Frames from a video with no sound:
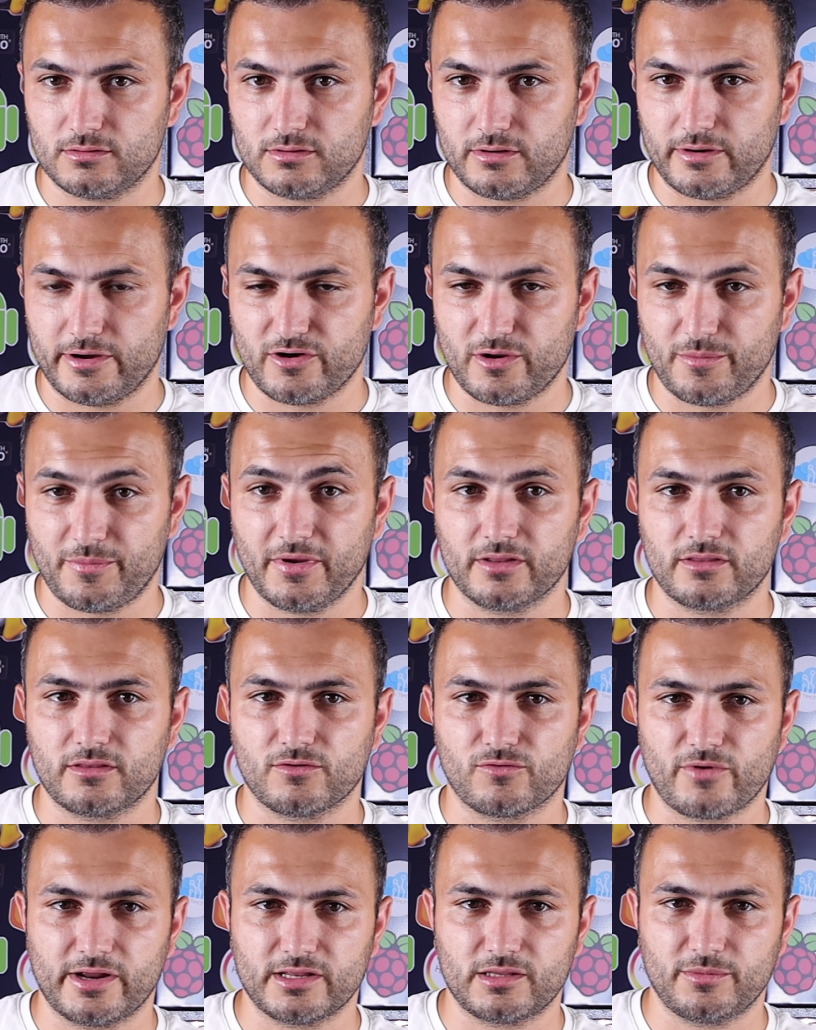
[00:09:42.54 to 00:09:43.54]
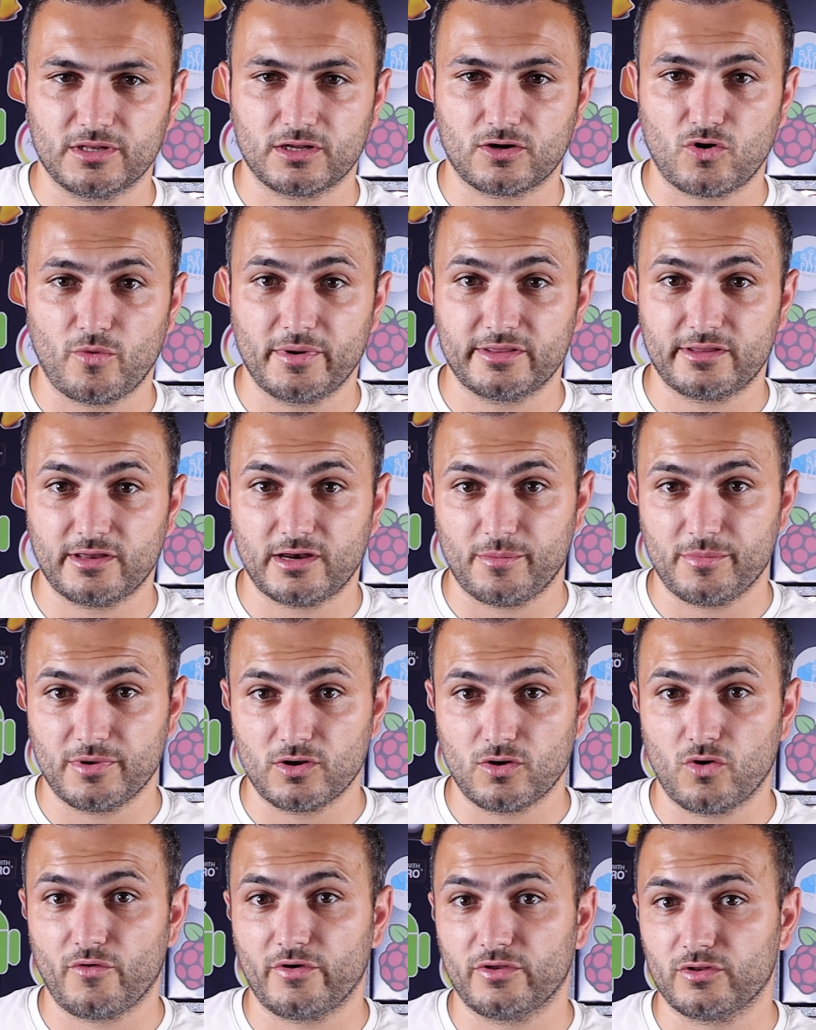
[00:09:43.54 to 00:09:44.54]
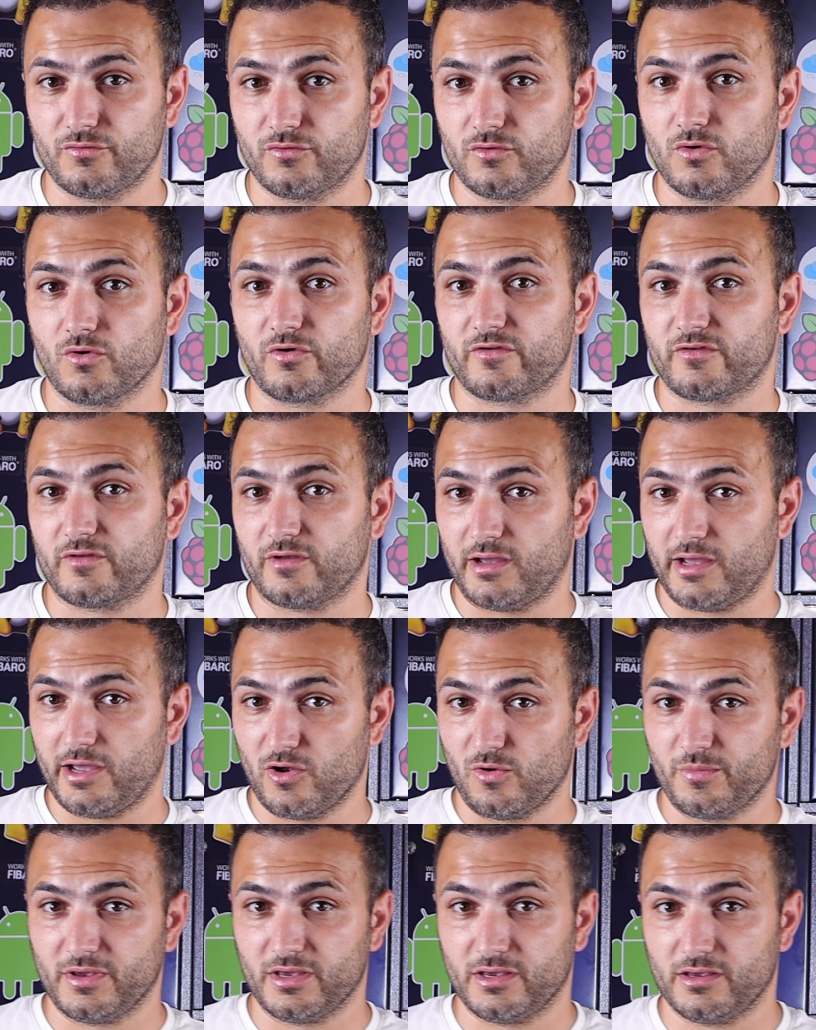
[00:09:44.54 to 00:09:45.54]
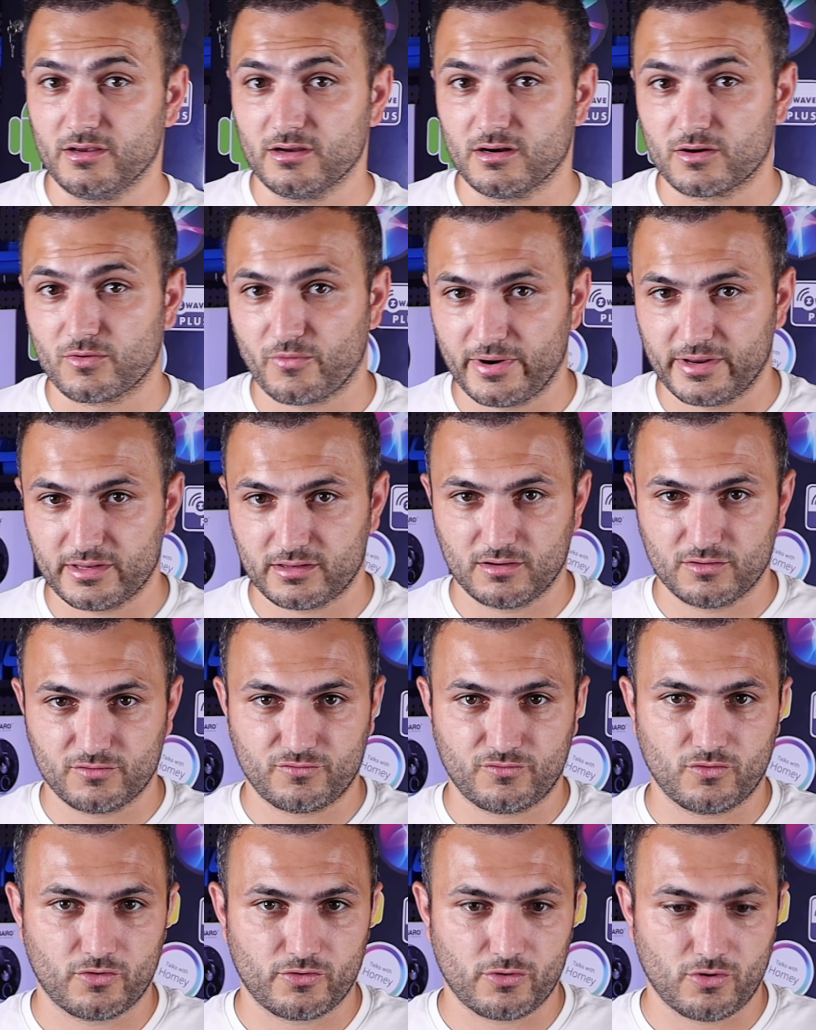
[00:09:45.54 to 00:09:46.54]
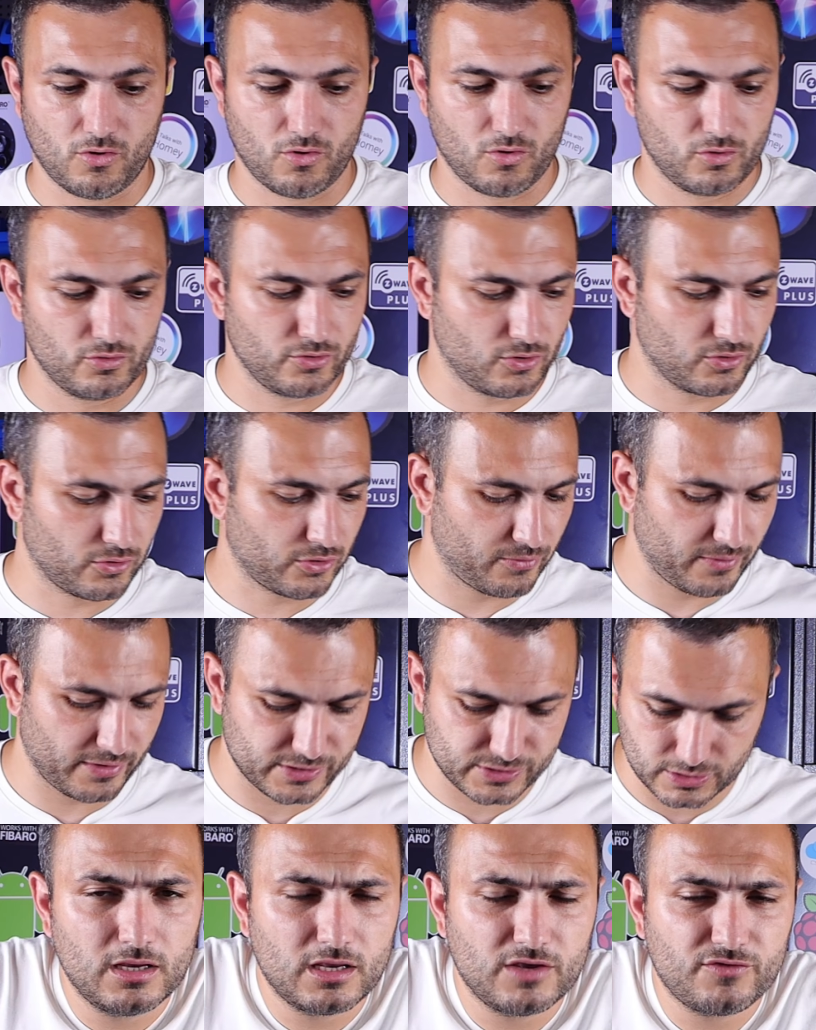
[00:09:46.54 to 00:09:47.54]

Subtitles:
I repeat, write me in the comment area below, and of course I will be here waiting for all your questions.